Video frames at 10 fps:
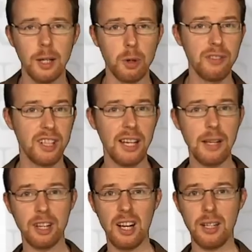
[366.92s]
However, I
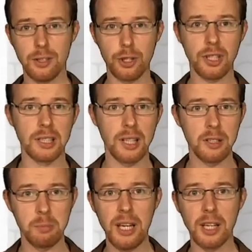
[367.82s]
have a hunch that
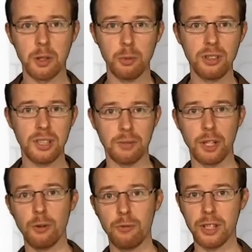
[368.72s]
Aramaic wouldn't
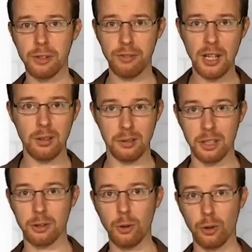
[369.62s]
have got very far on
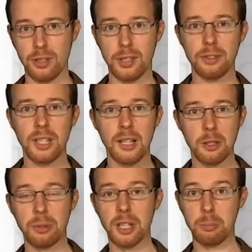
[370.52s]
that course if it
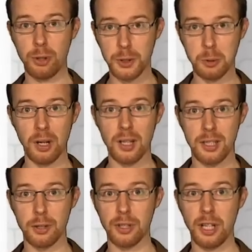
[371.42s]
hadn't been uprooted by
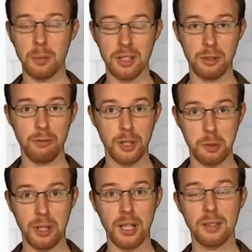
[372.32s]
Assyrian armies in the
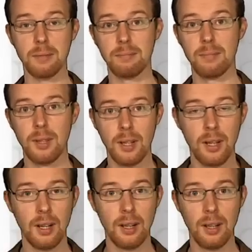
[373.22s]
first place.
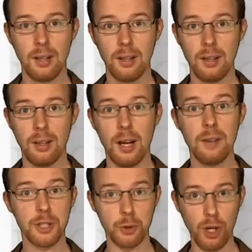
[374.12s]

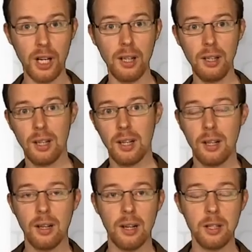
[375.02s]
After a while,
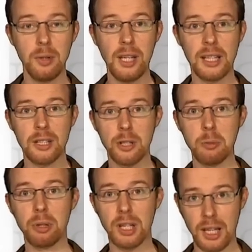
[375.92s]
Aramaic
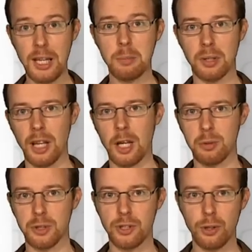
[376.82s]
actually became the
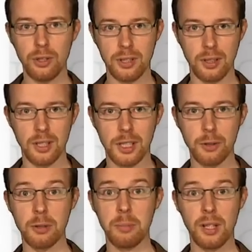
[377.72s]
language of choice in the
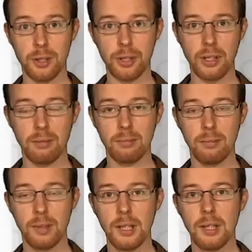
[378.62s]
Assyrian military,
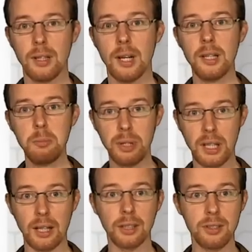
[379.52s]
and it
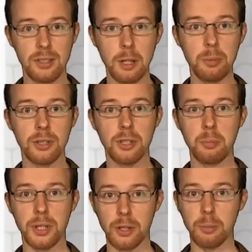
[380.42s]
began to seep into
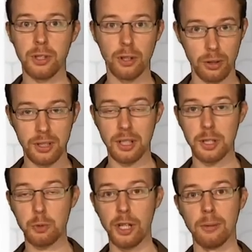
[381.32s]
imperial bureaucracy
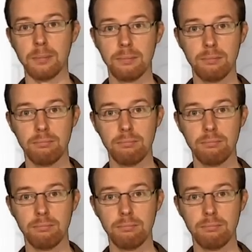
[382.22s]
as well.